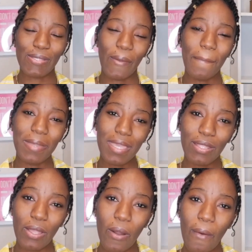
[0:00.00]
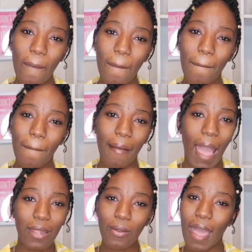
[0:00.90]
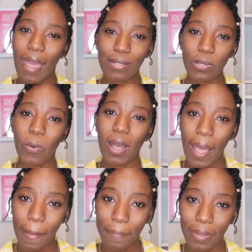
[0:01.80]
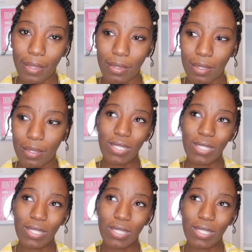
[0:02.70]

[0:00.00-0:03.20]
So me know, I don't ask what happened.